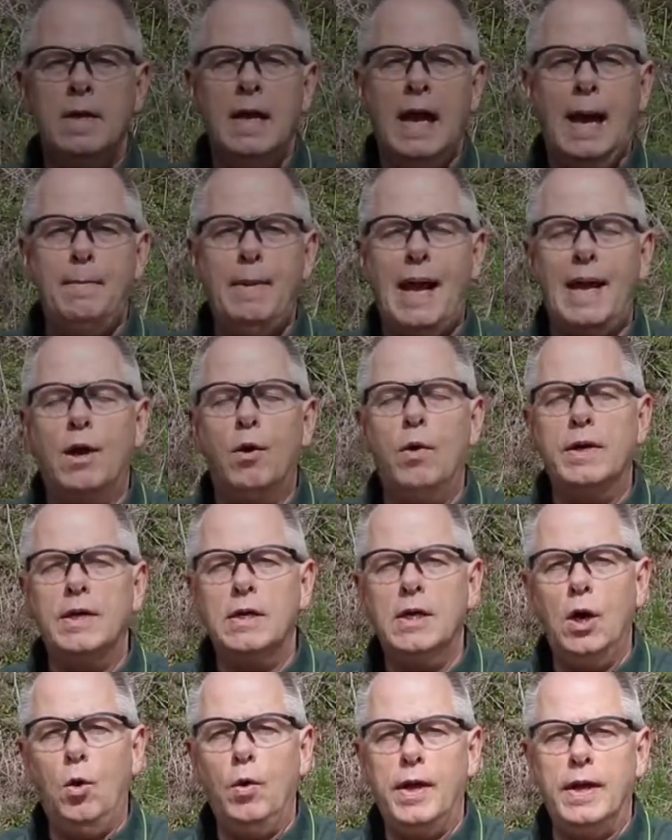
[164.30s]
I'm not going to
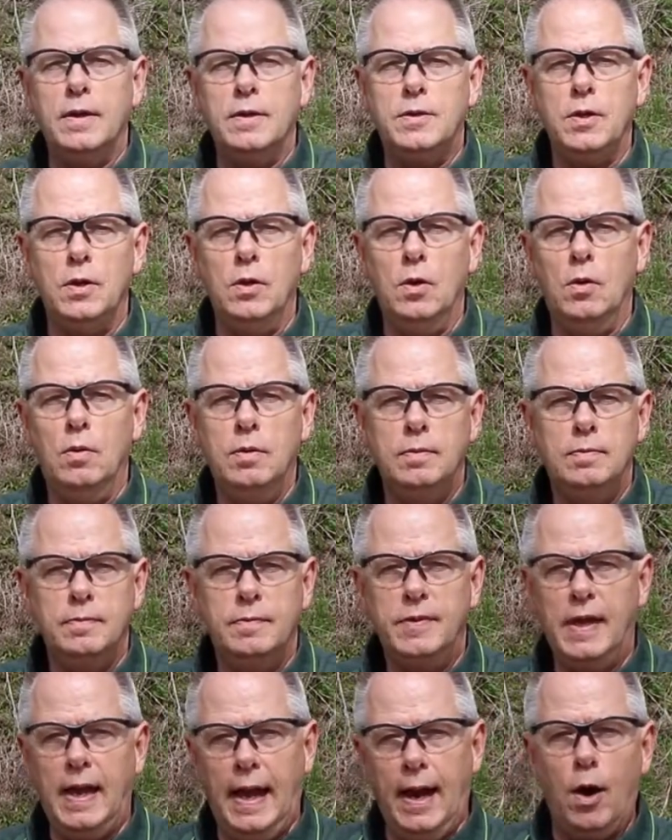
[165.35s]
go into
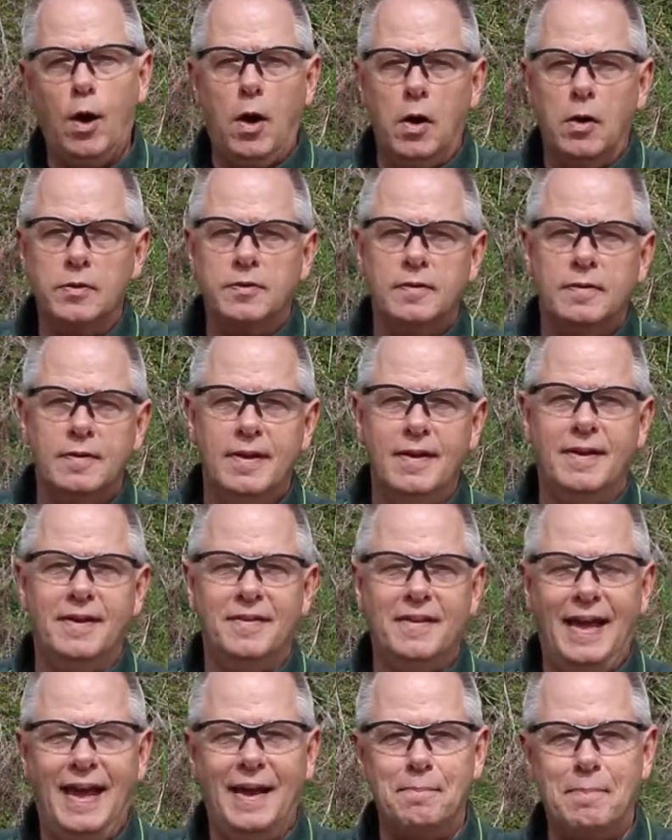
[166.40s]
the errors
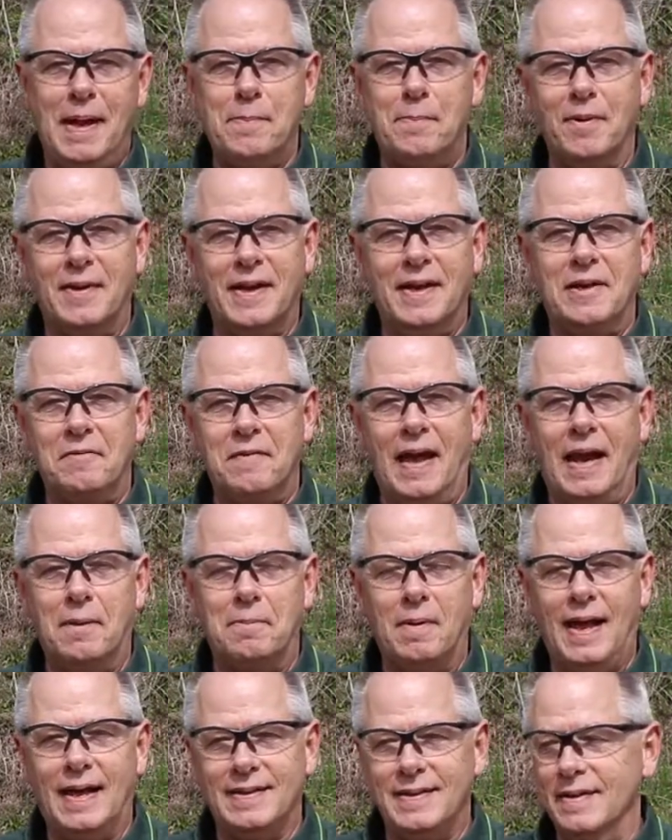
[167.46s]
that people can develop
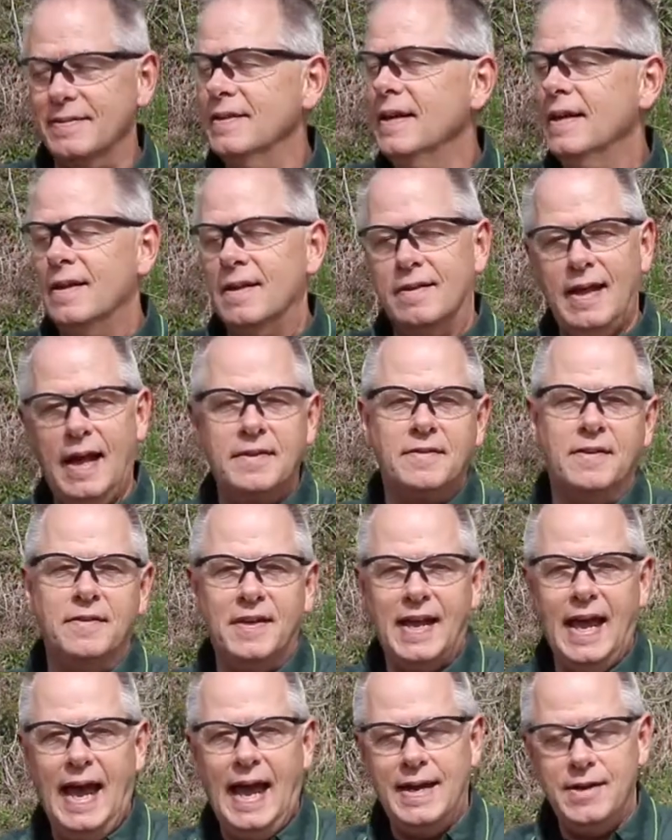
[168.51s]
like this. That's in the
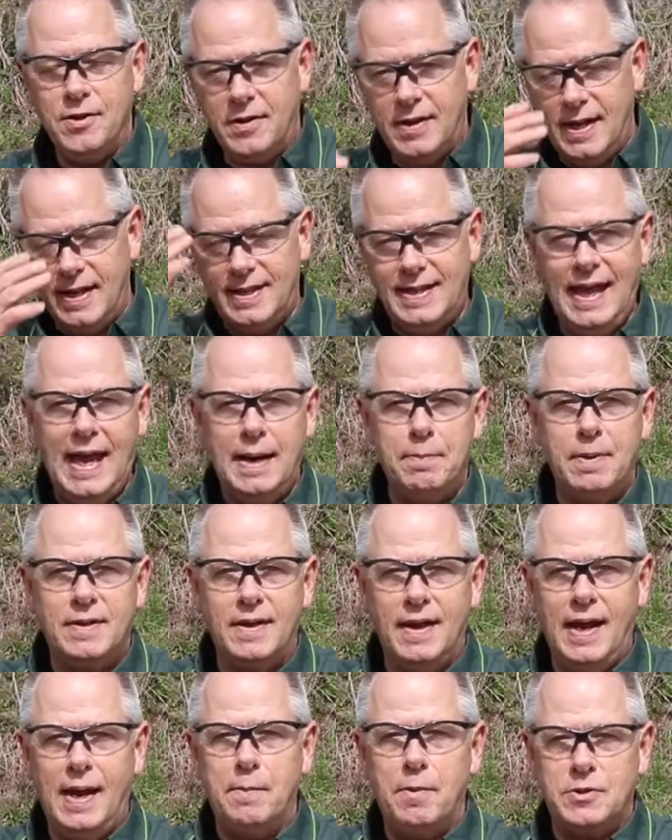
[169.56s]
guide. You can get that, but
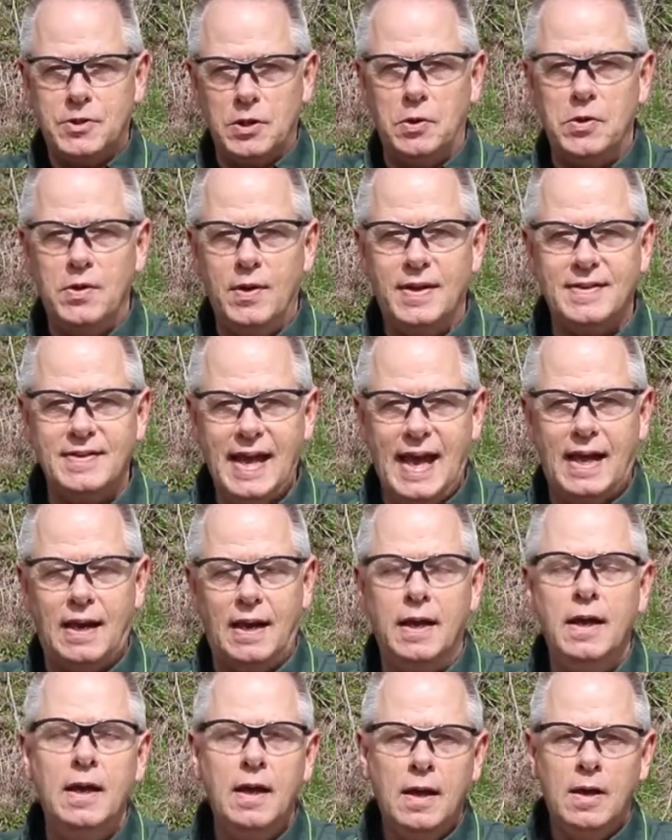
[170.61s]
today I'm going to show you
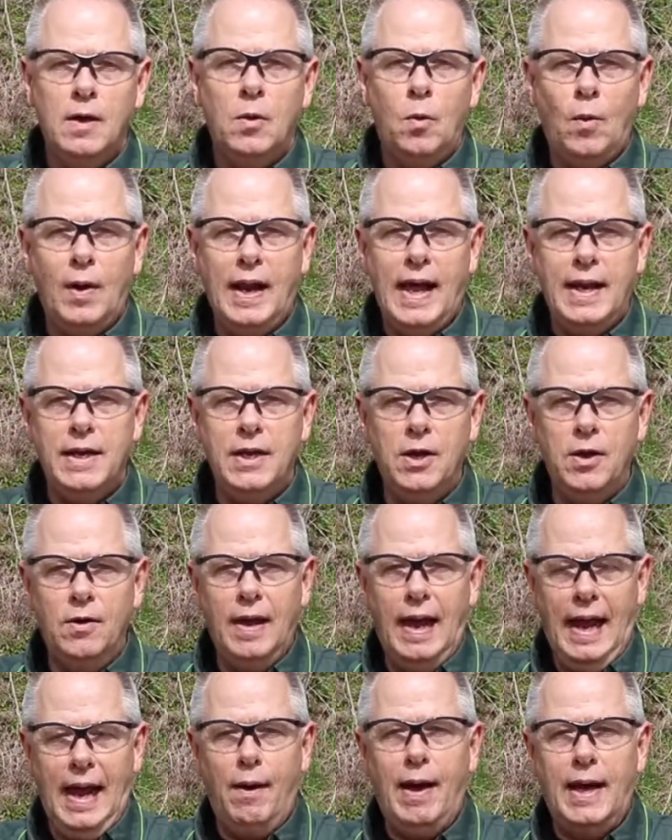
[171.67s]
exactly what I do,
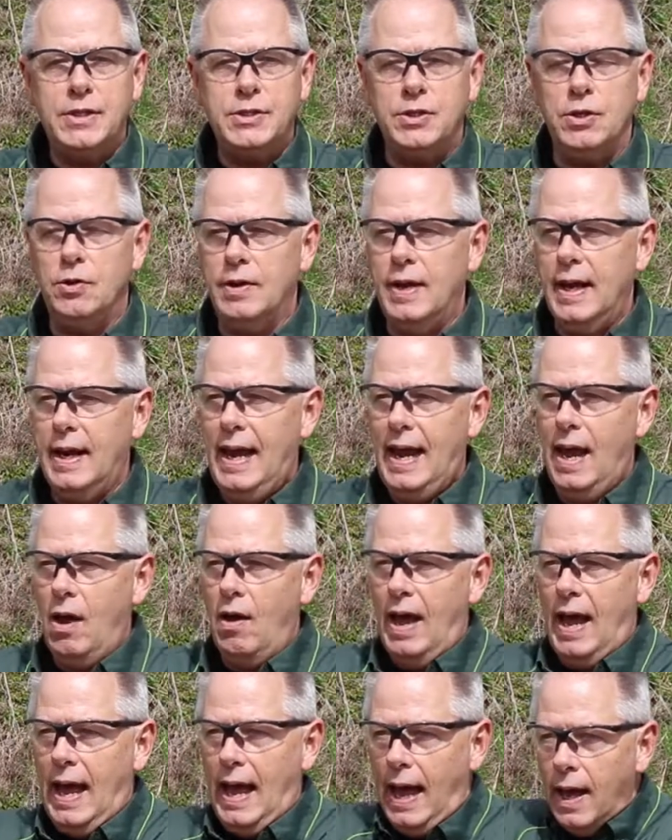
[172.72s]
how I shoot, and how
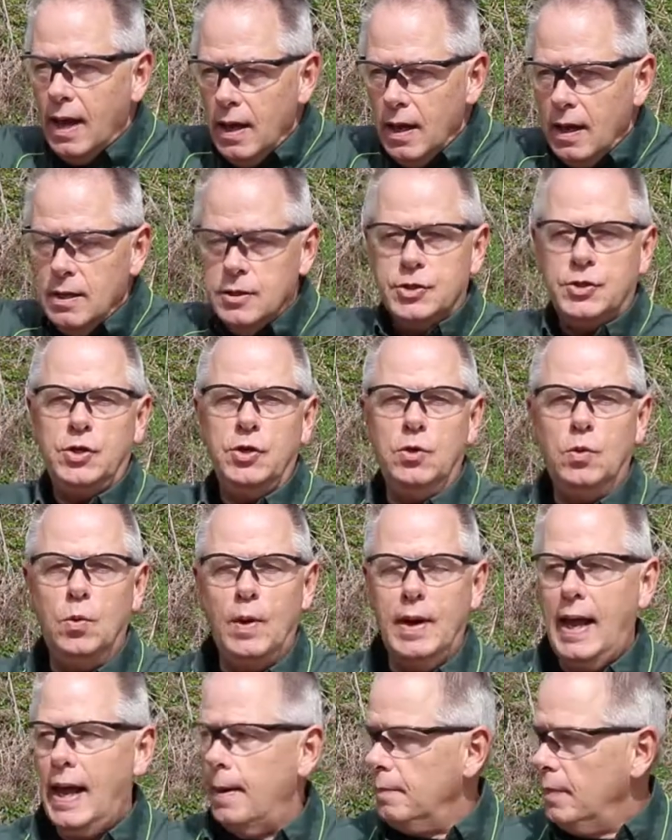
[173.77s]
I shoot
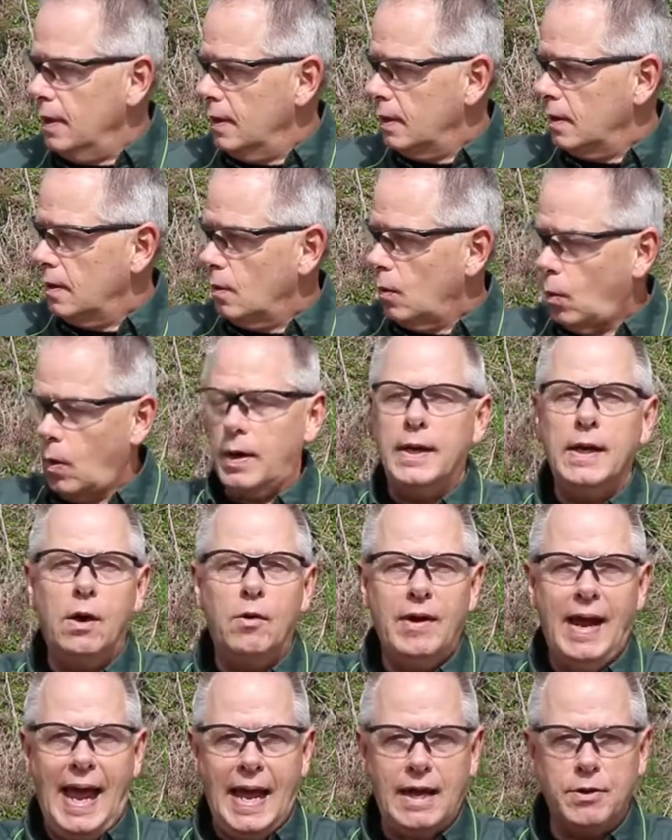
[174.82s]
when I'm working
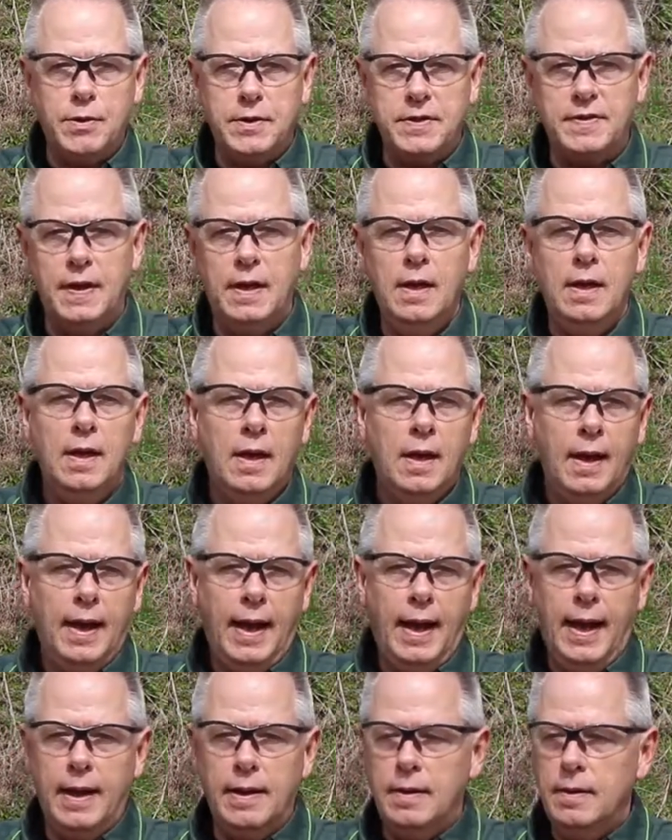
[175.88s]
on accuracy
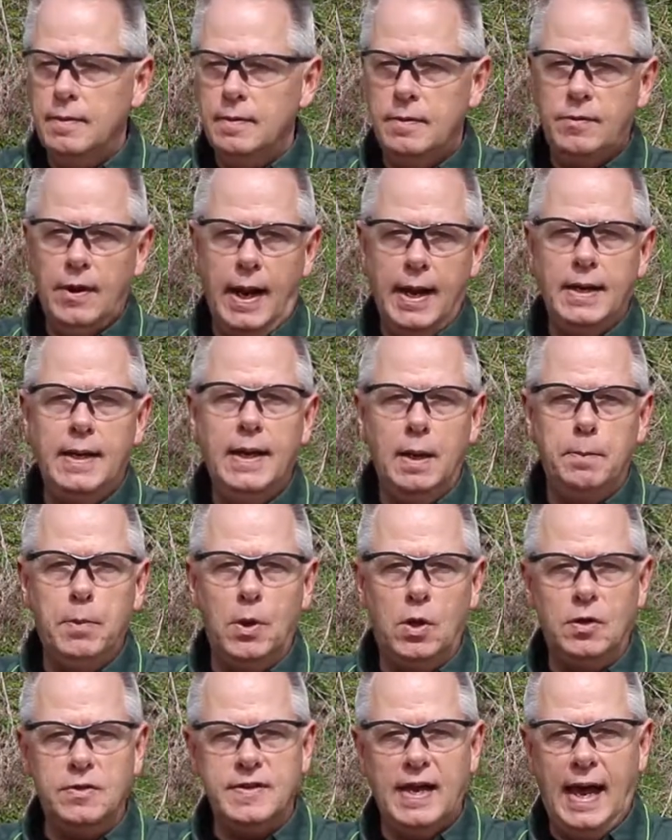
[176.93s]
and trying to hit a
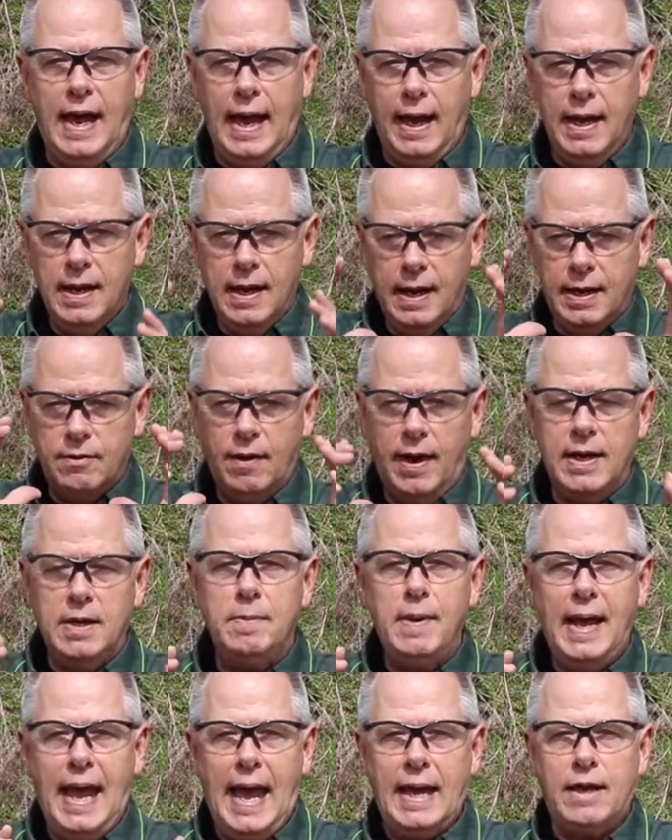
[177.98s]
bullseye and trying to
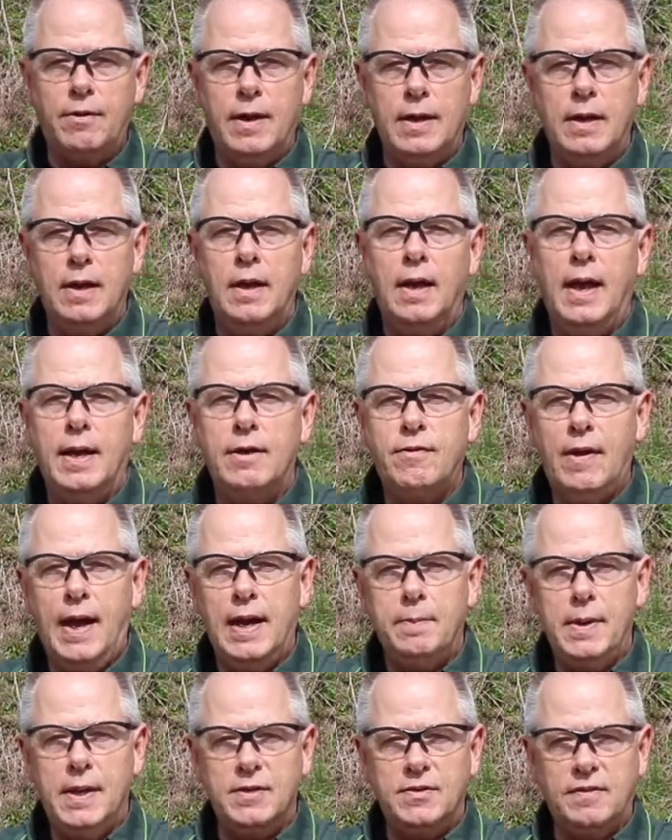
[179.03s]
be accurate and trying
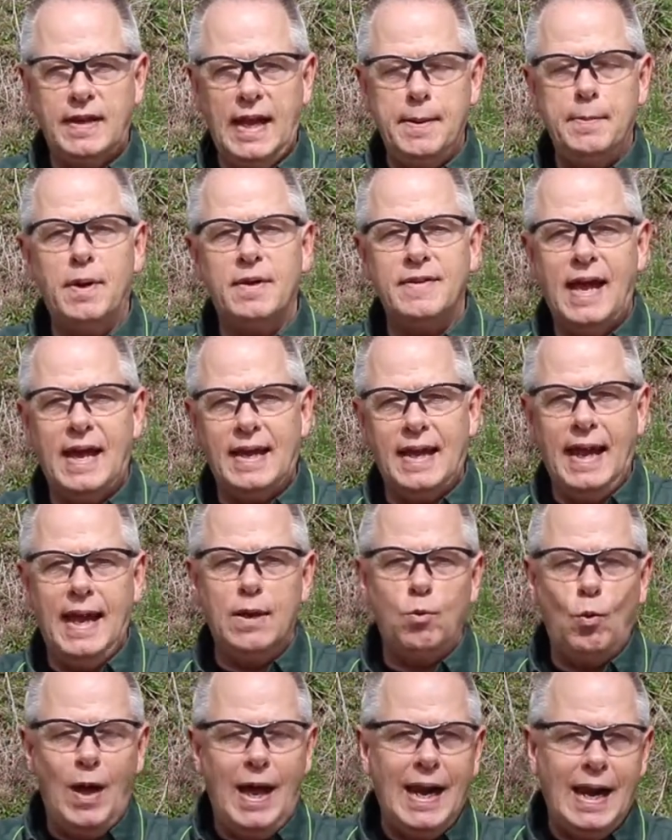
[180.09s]
to be as stable as I
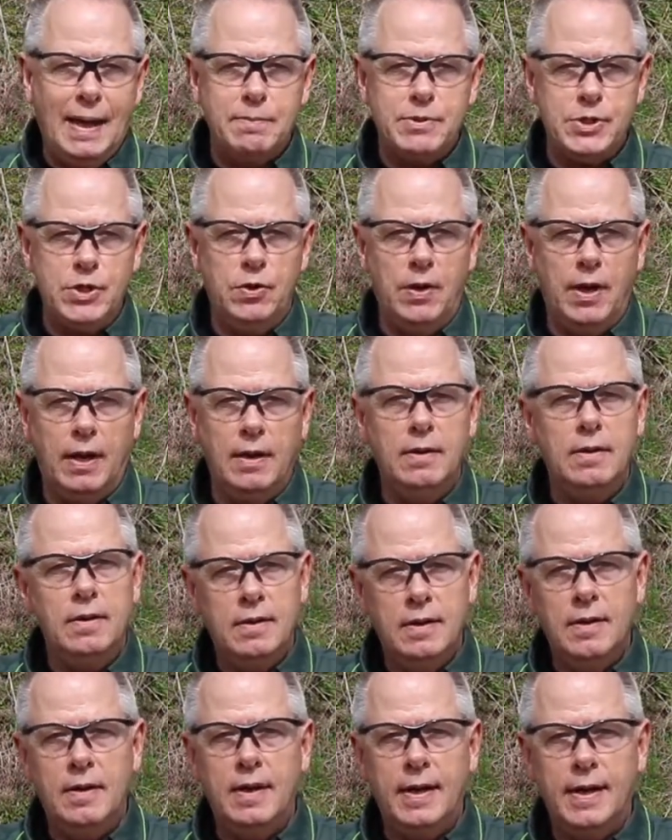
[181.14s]
can while I'm shooting.
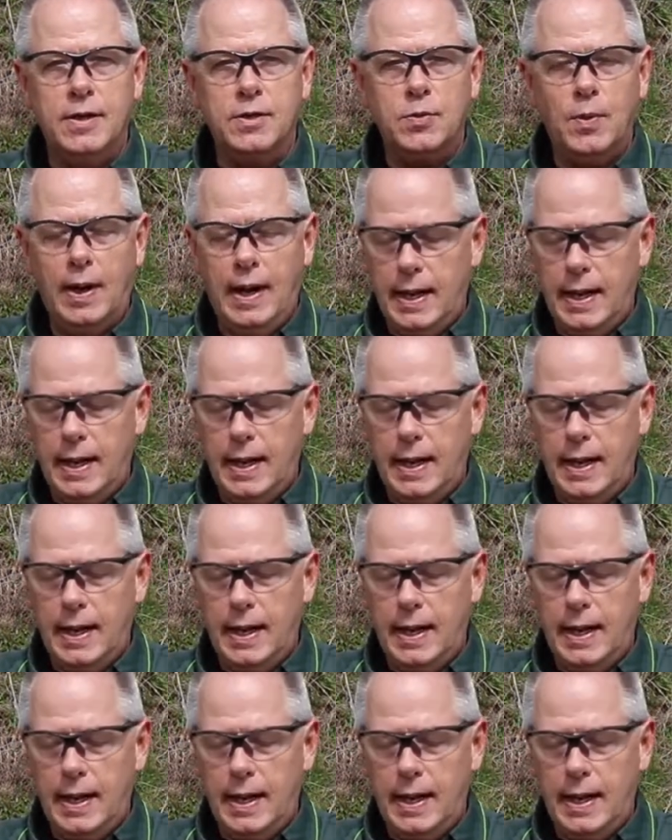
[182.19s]
Here's what